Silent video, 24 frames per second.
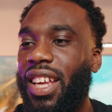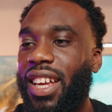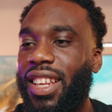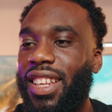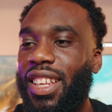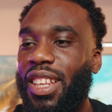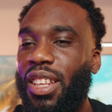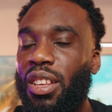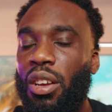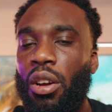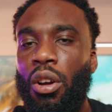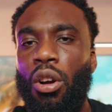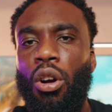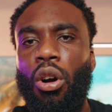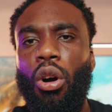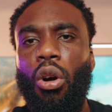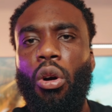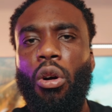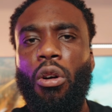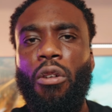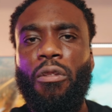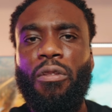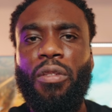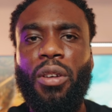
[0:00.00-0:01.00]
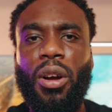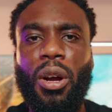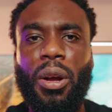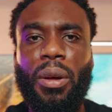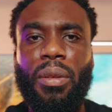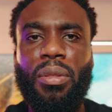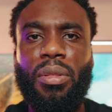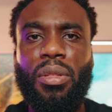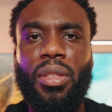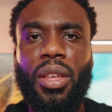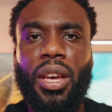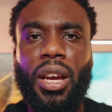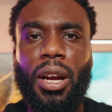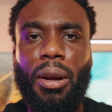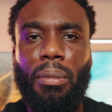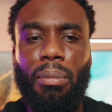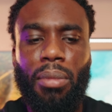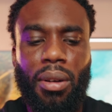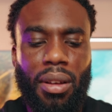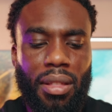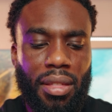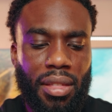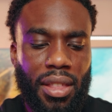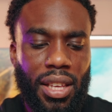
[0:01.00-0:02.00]
at it over there,
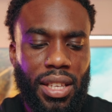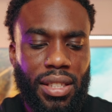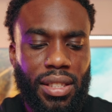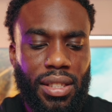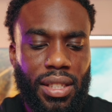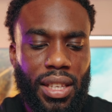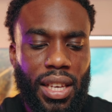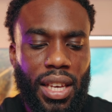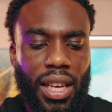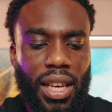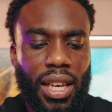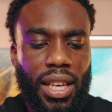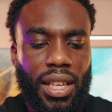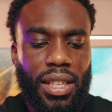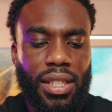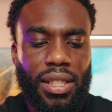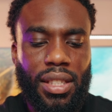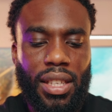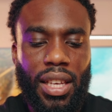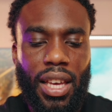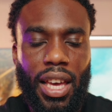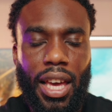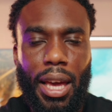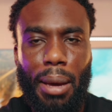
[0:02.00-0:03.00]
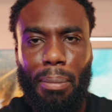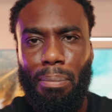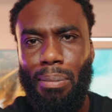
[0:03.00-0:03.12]
but this is a